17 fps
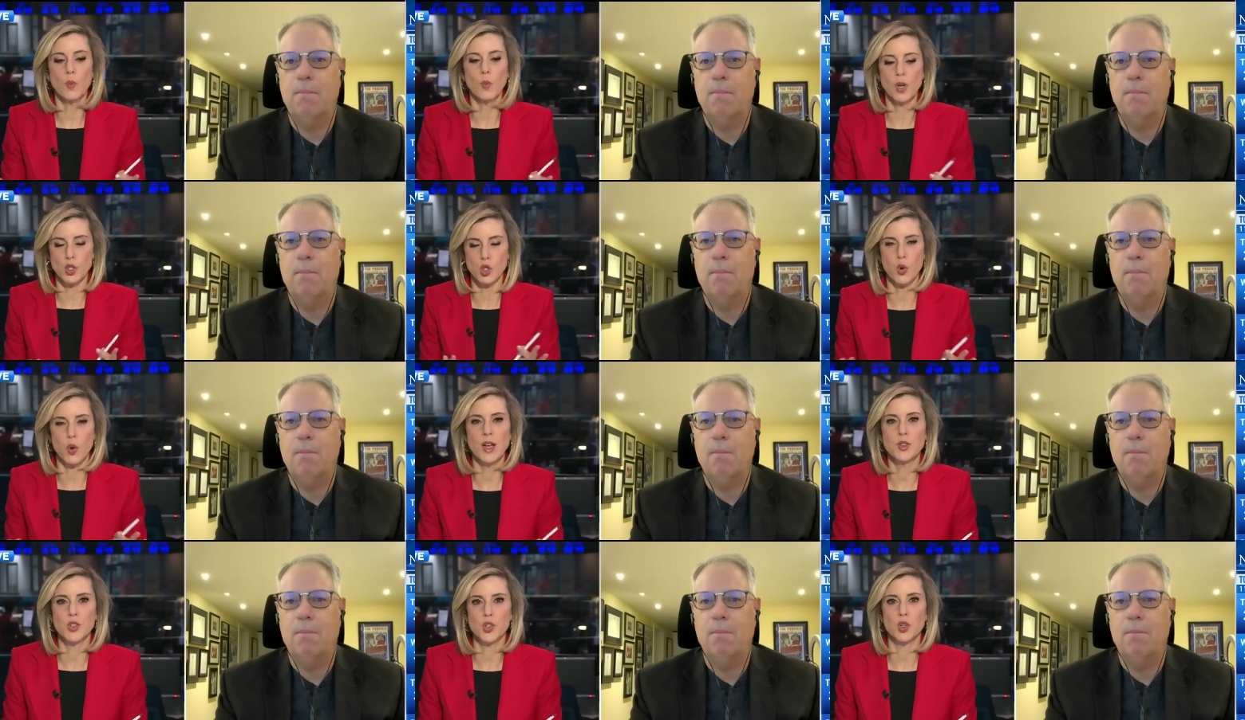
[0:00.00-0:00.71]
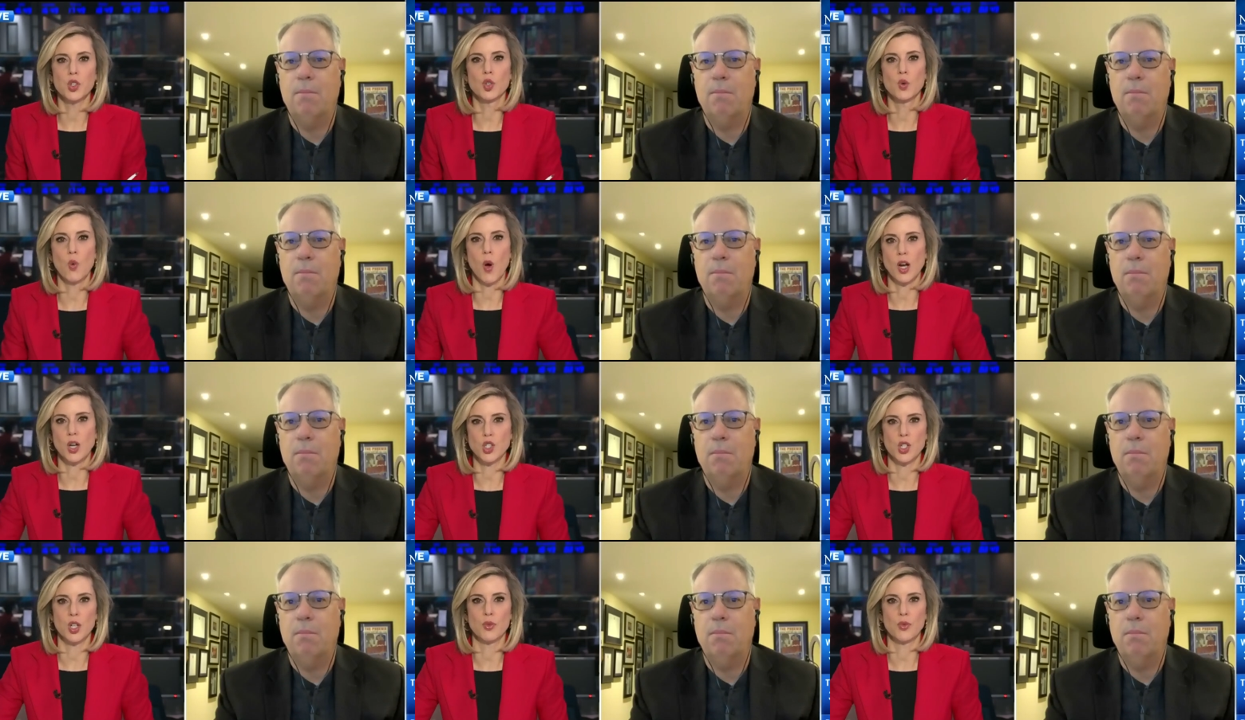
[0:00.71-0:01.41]
Speaker 1: what trends are you
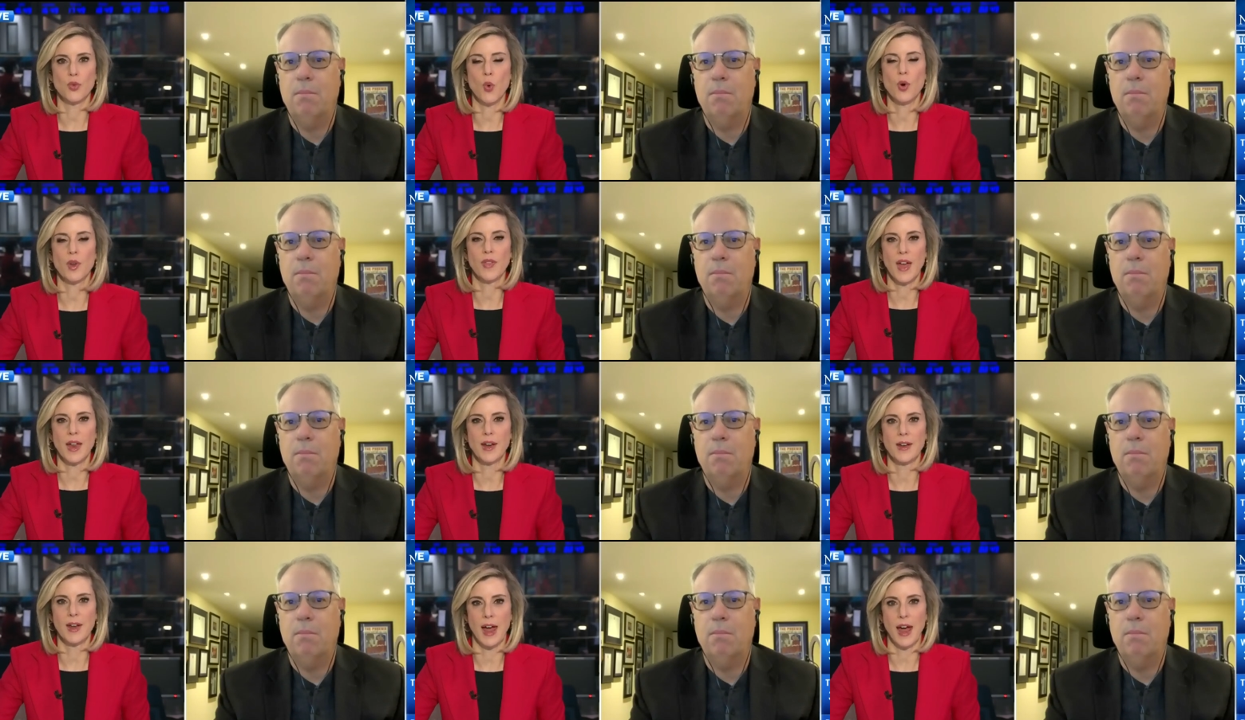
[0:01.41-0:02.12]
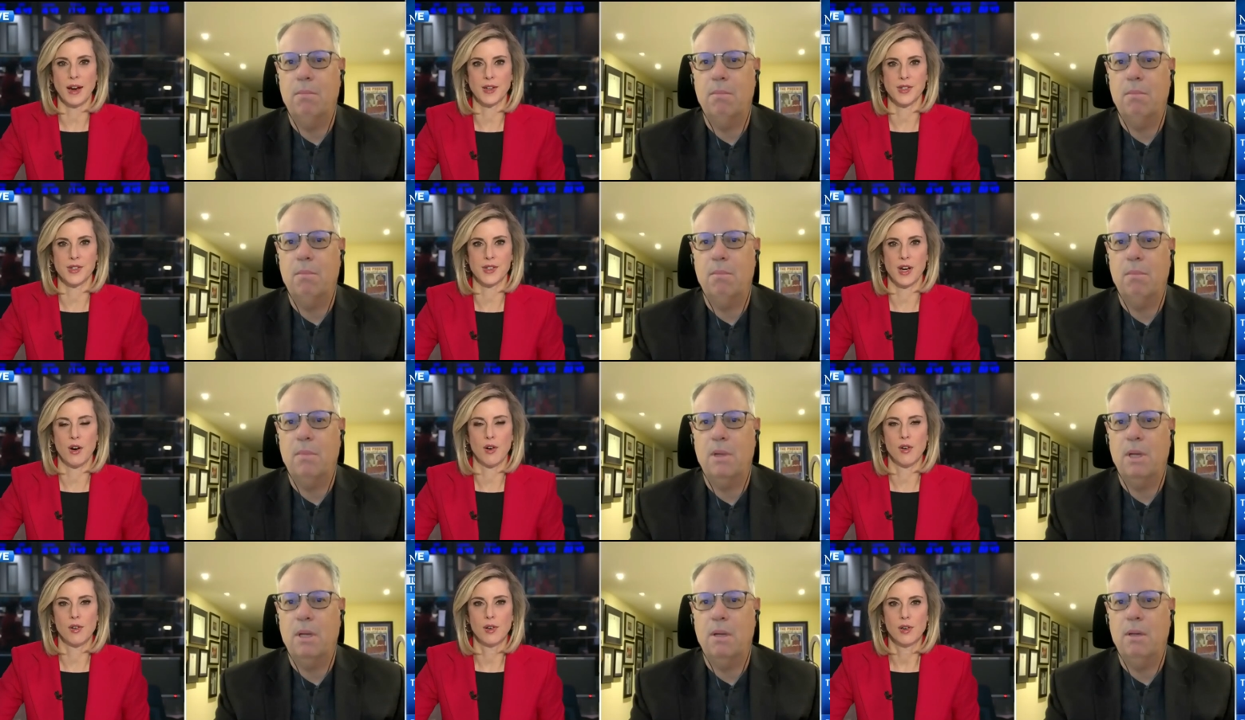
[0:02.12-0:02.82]
watching for then next,
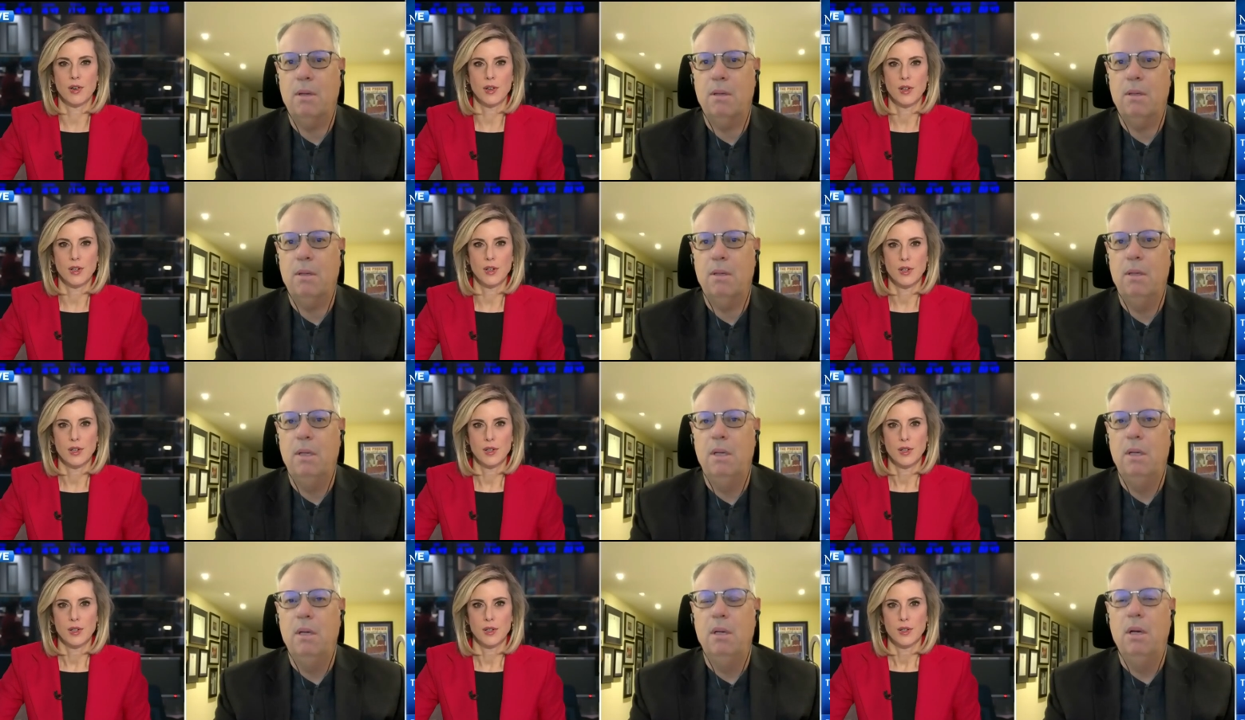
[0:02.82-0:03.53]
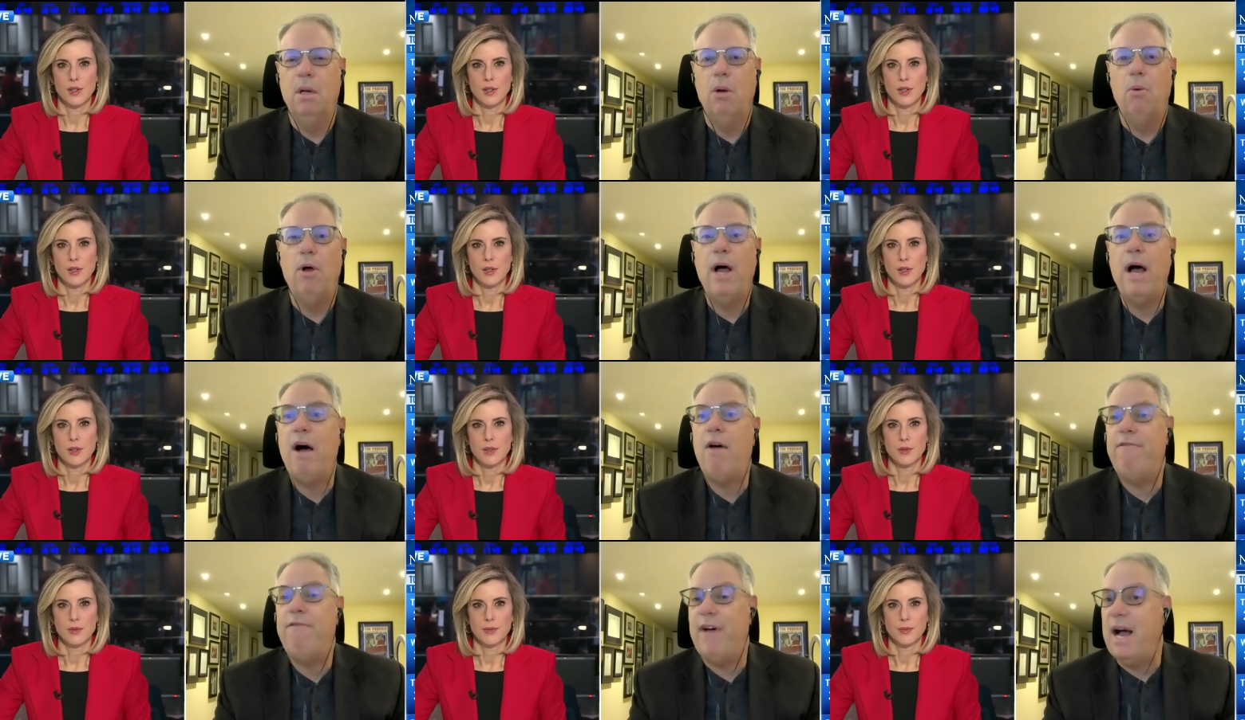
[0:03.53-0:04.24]
Darrell?
Speaker 2: well, how
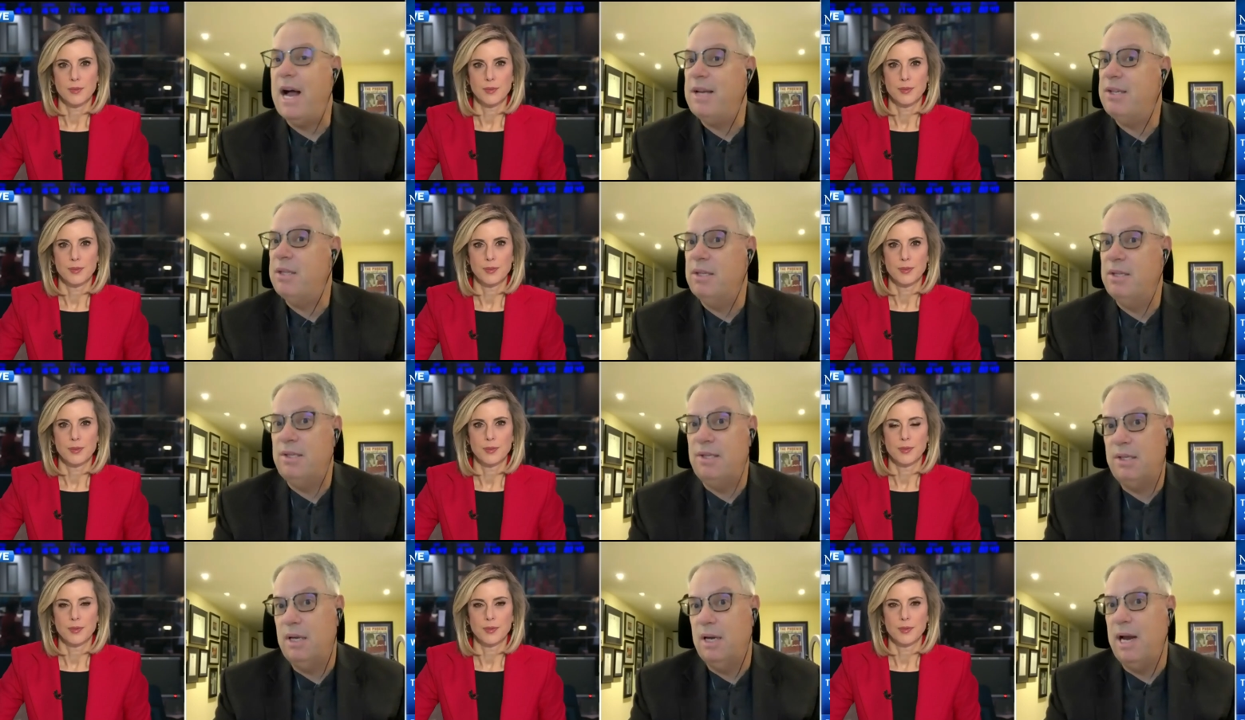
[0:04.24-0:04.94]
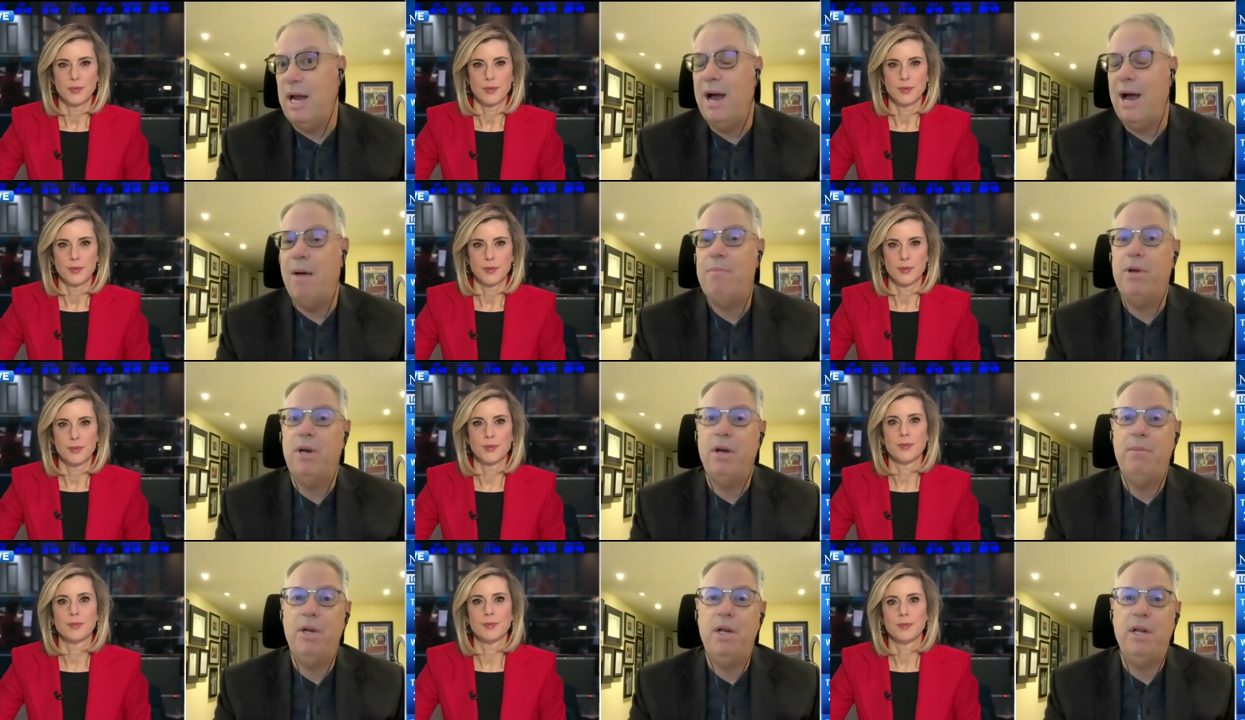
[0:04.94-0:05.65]
fast this is going to happen. I
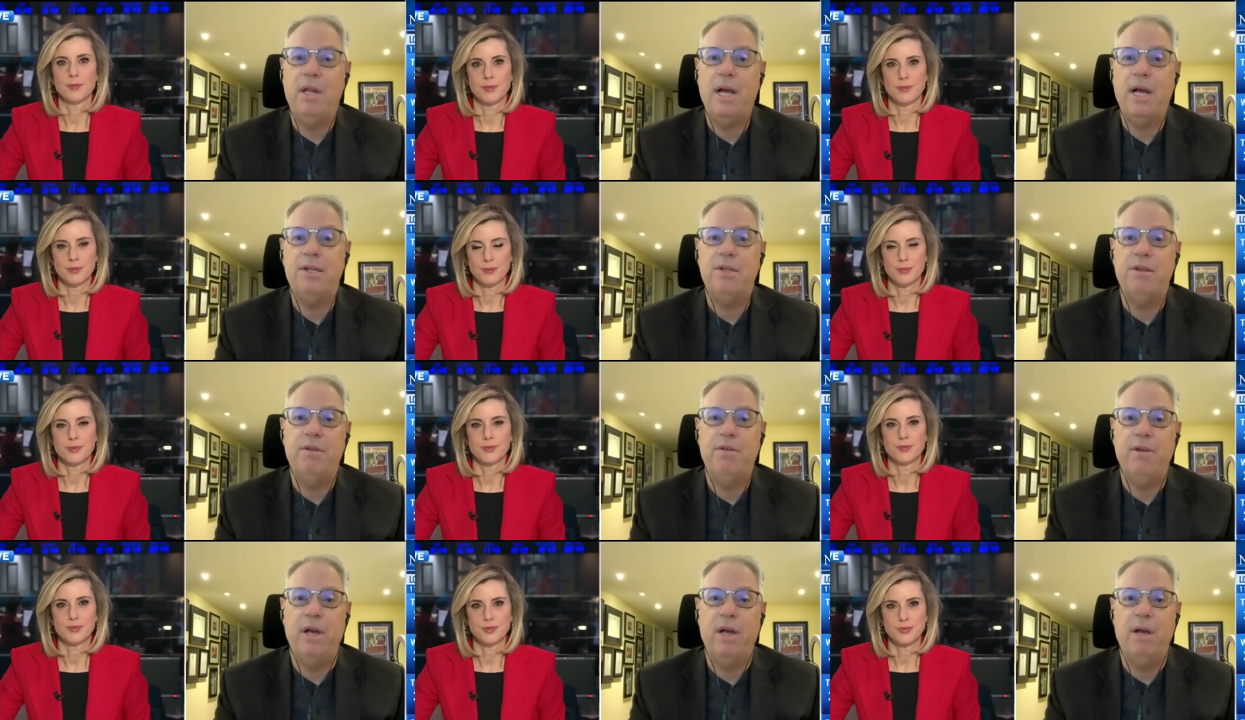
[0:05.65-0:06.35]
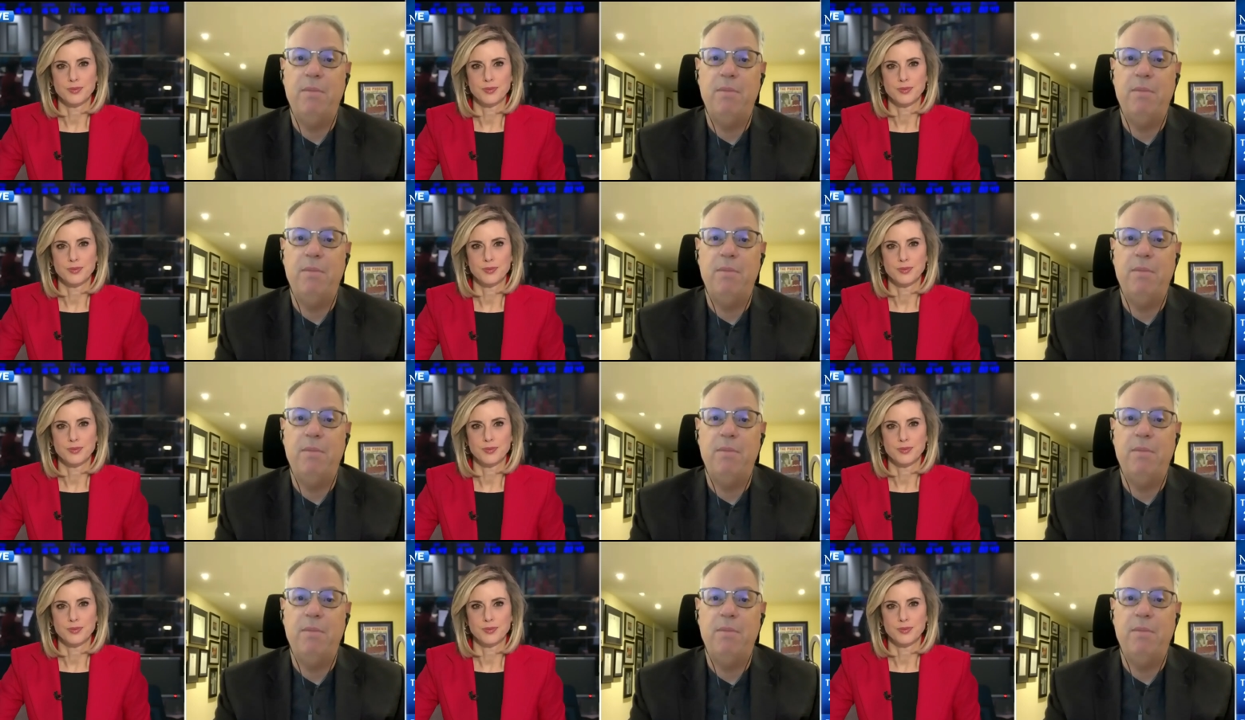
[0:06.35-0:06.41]
mean, mm. and that's the thing. I